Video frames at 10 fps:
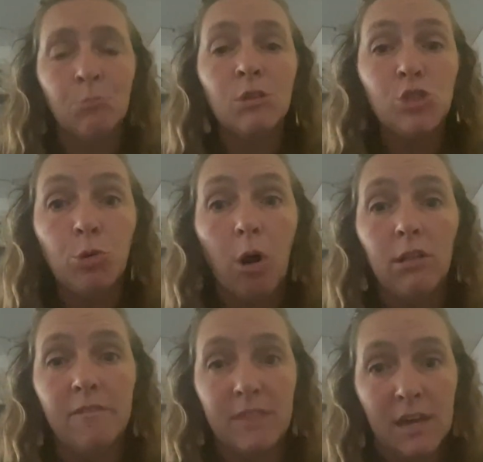And we'll do
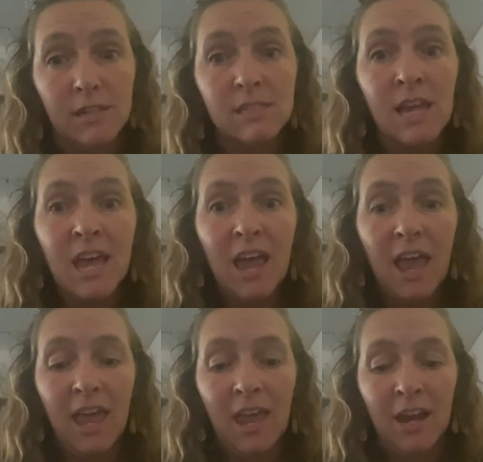all of this
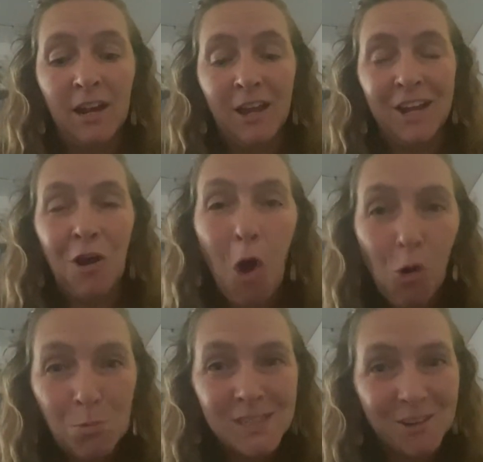in
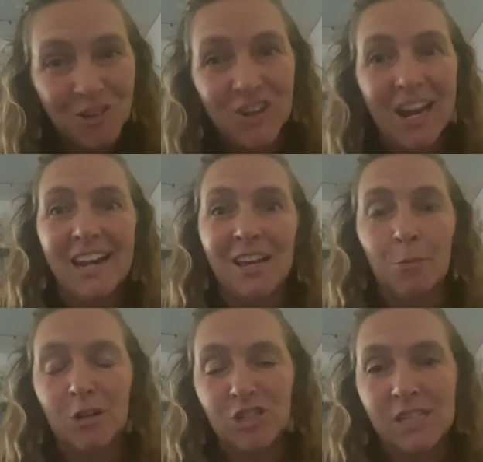hopes of creating a
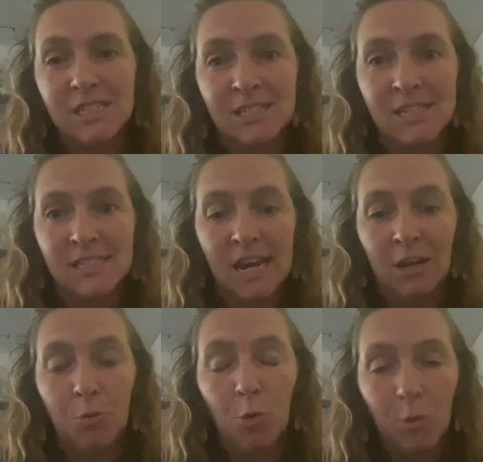more just and
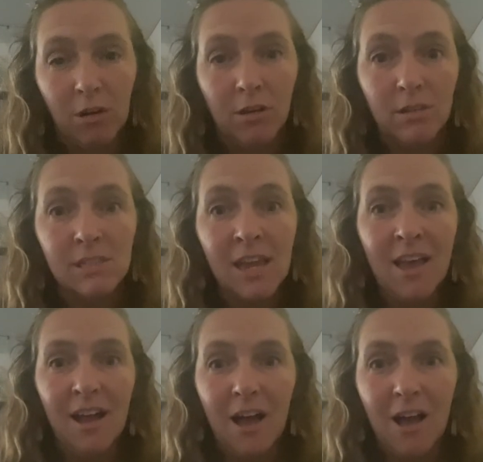sustainable world.
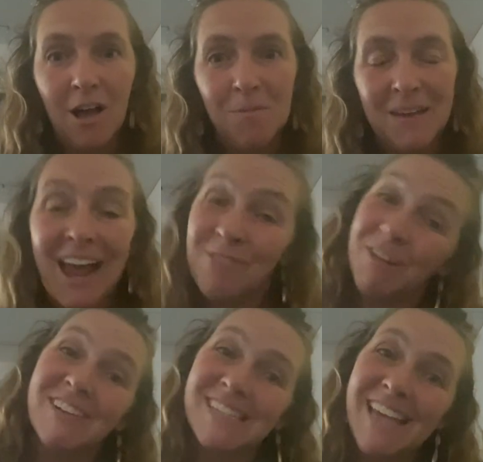And I'm
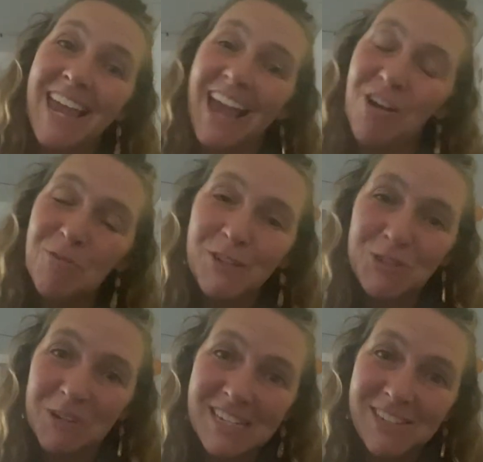here to say, I hope you
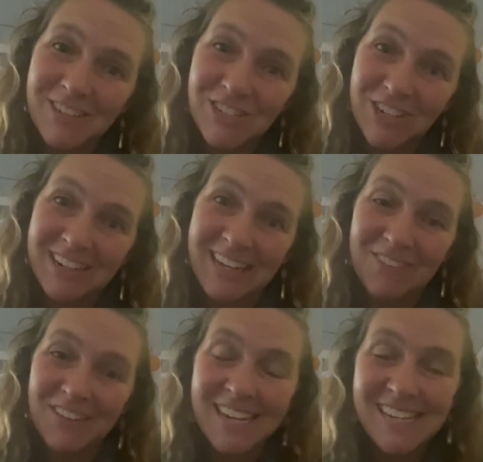join us on the
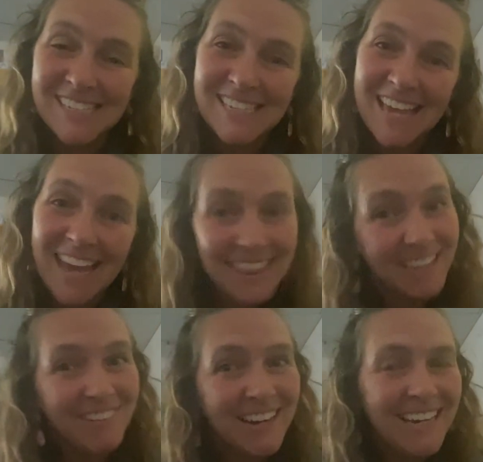journey, because I
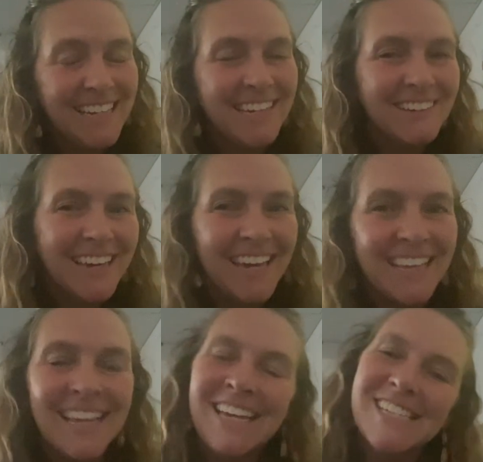think we're going to do
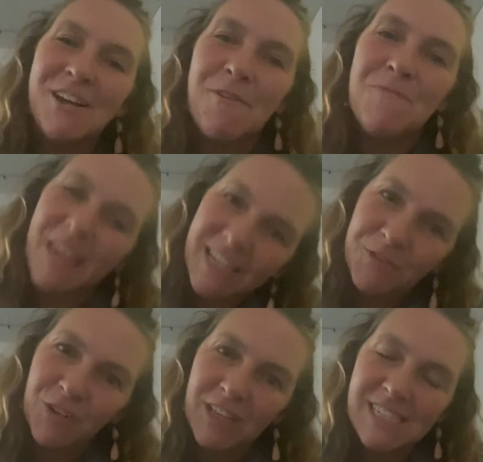it. So thanks
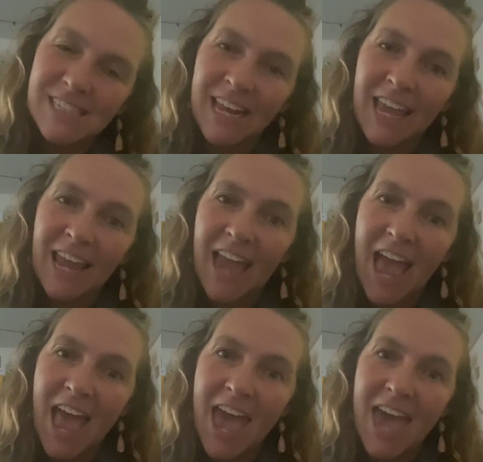for listening.
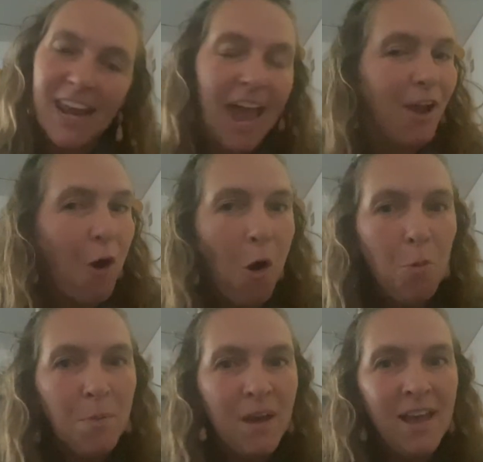And I
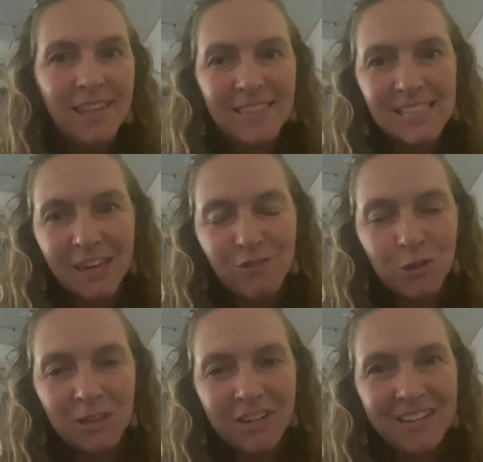hope that this gives
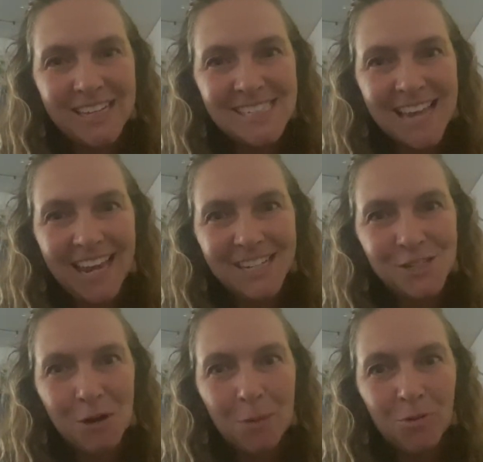you a little insight
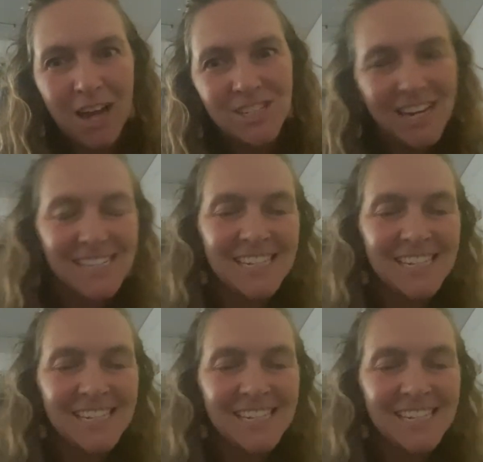into our project.